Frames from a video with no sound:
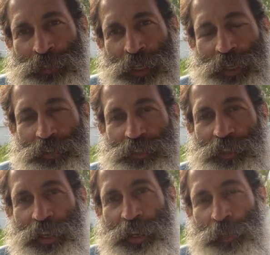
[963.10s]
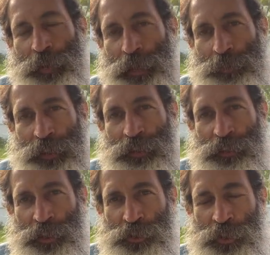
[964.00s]
today is the day I make my
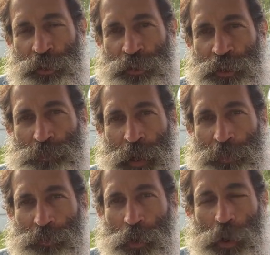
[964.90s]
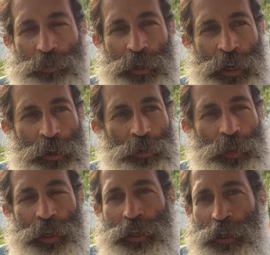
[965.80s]
decision. This is my Monroe avocado
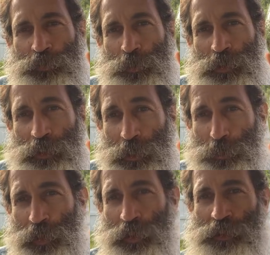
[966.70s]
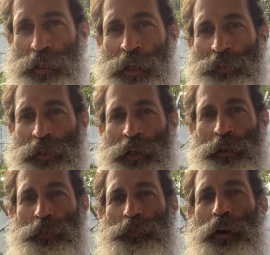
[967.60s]
that I got from Sleepy Lizard
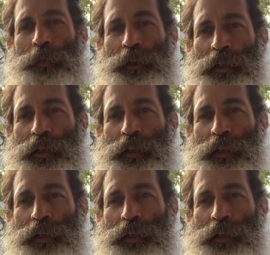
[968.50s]
Avocado Farm, and